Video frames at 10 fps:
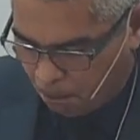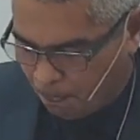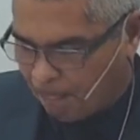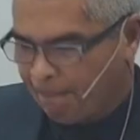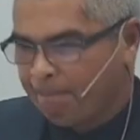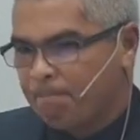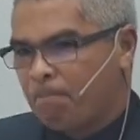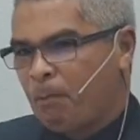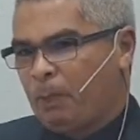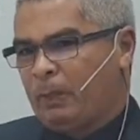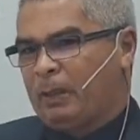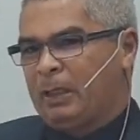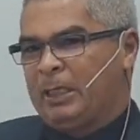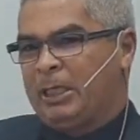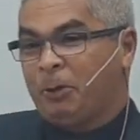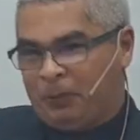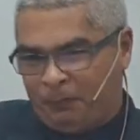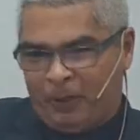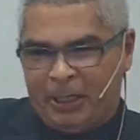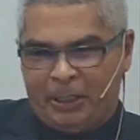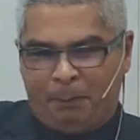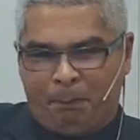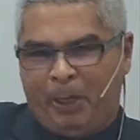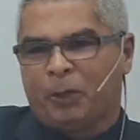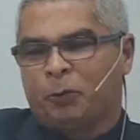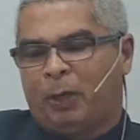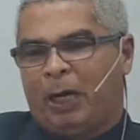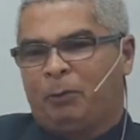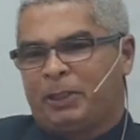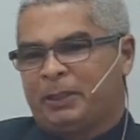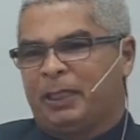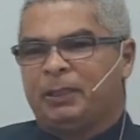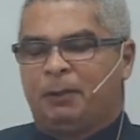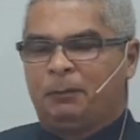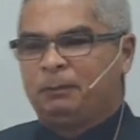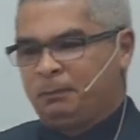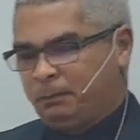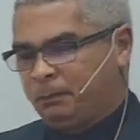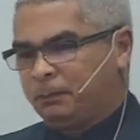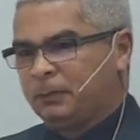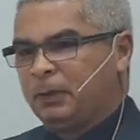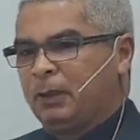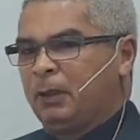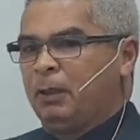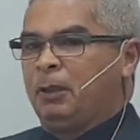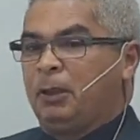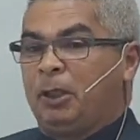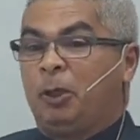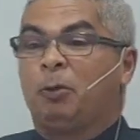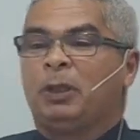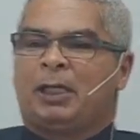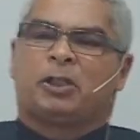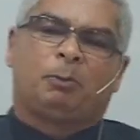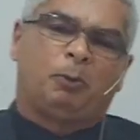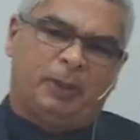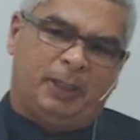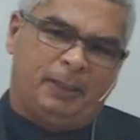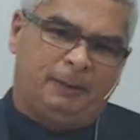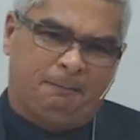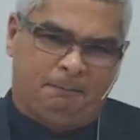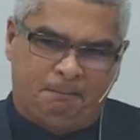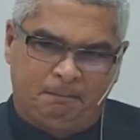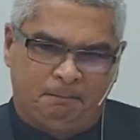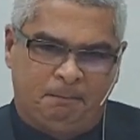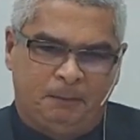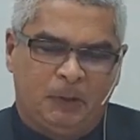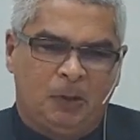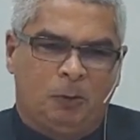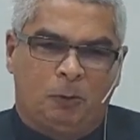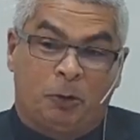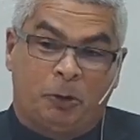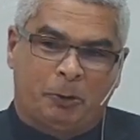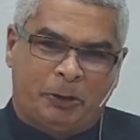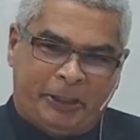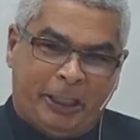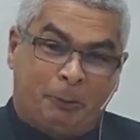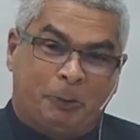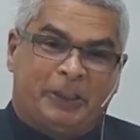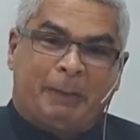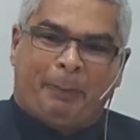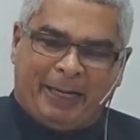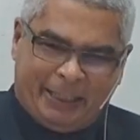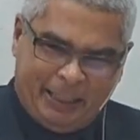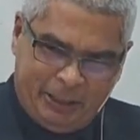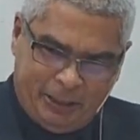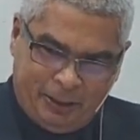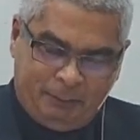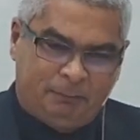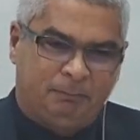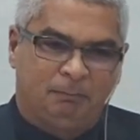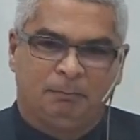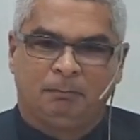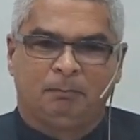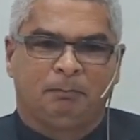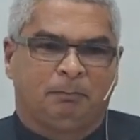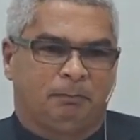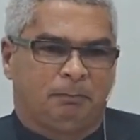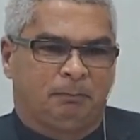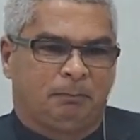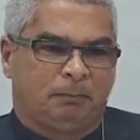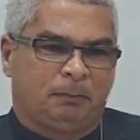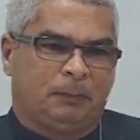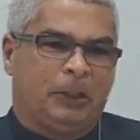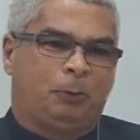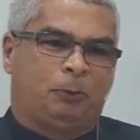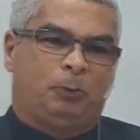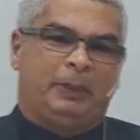some, some way. And I, instead of forgiving that individual, I grab onto that person. I already go there an aggressive